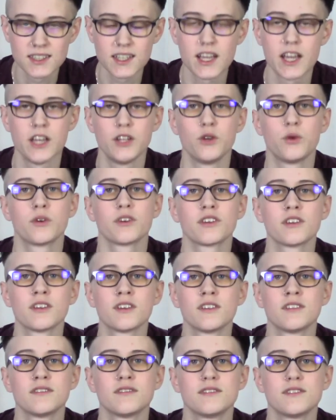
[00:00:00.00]
in
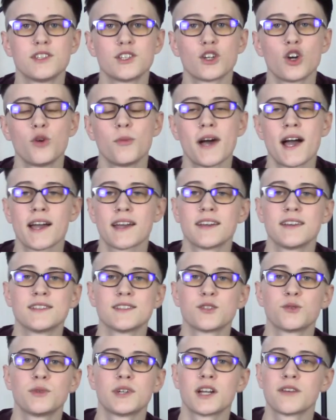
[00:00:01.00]
order to go back
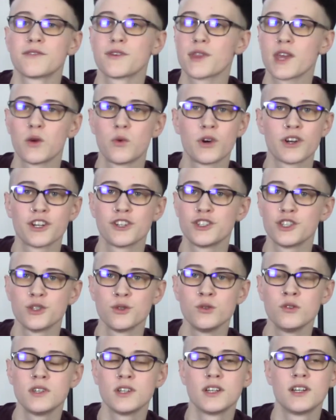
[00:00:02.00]
into whatever they want to
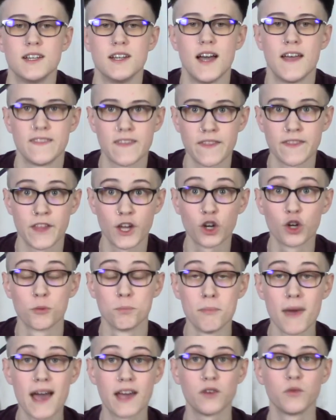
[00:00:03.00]
do, and then they're
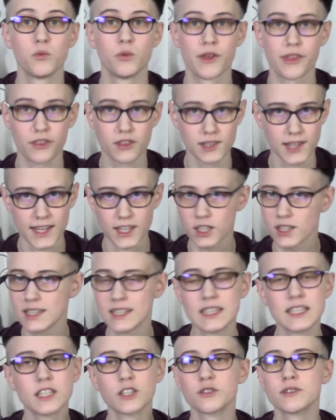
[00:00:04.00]
met with like
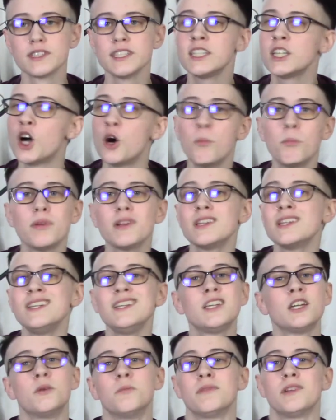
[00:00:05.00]
literally complete
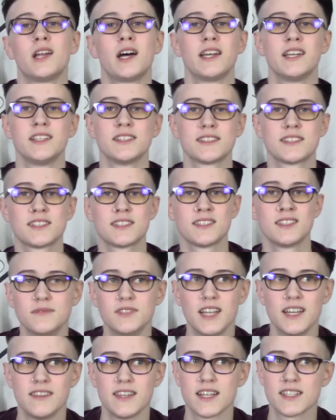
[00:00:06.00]
compliance.
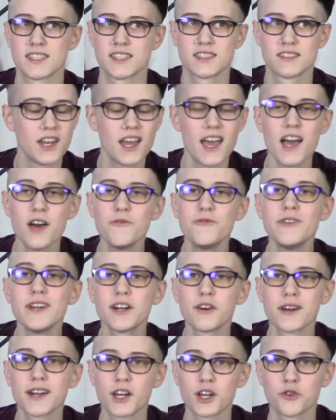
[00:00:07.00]
And that's a
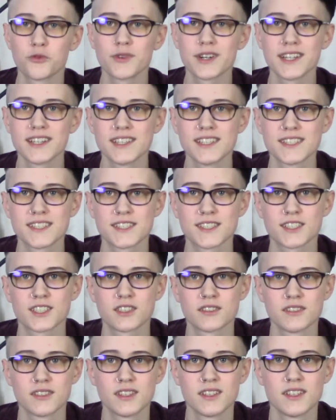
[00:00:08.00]
very unrealistic
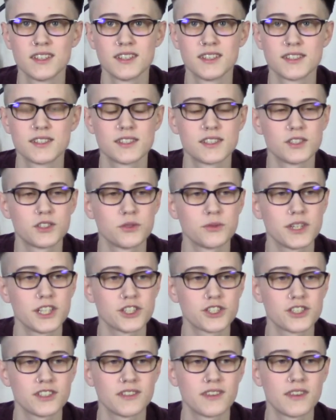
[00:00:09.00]

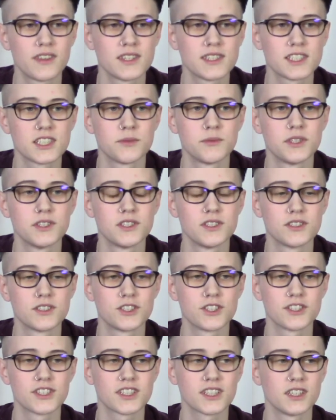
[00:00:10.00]
situation that someone is
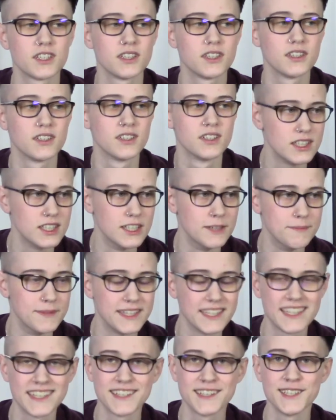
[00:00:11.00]
just gonna
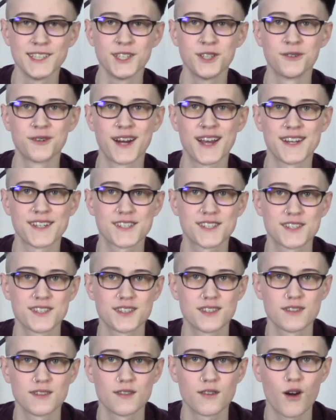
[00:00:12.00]
immediately grant
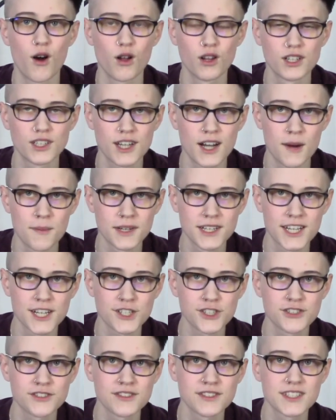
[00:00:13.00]
all
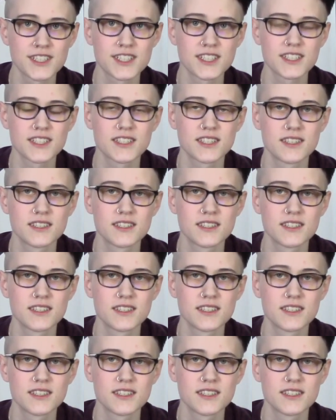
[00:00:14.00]
accommodations